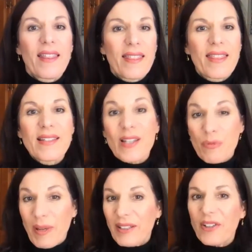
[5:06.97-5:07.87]
This has
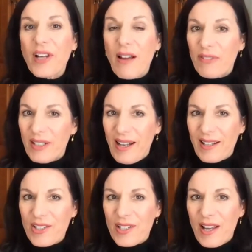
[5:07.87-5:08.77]
been your Confident
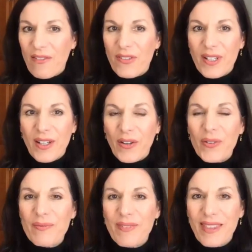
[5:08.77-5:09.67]
Action Now video.
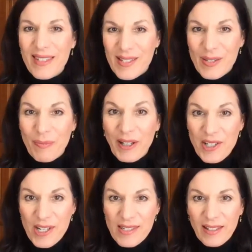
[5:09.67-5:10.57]
This is
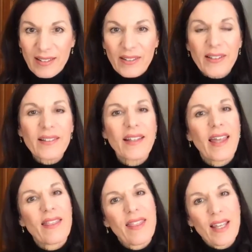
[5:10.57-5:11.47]
Margie Ziegler,
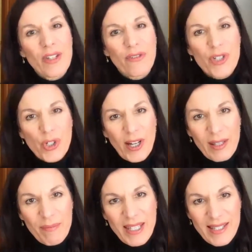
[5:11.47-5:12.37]
and thank you for joining
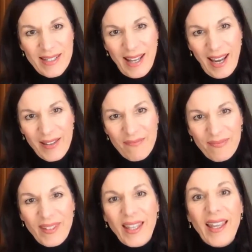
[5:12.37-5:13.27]
me today.
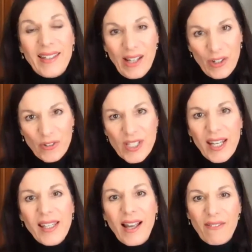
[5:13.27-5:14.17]
Now go
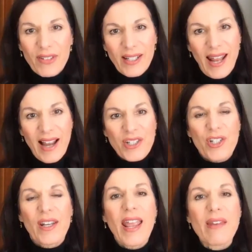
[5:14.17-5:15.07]
take confident action
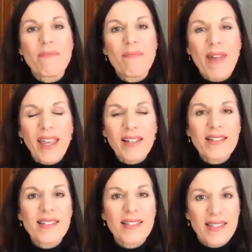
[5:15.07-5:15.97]
and make
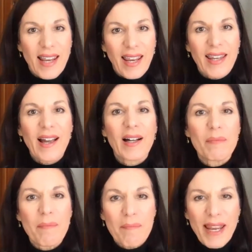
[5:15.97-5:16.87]
today
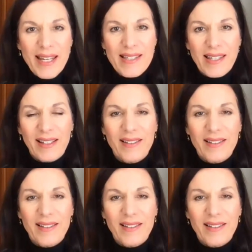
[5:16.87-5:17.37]
amazing.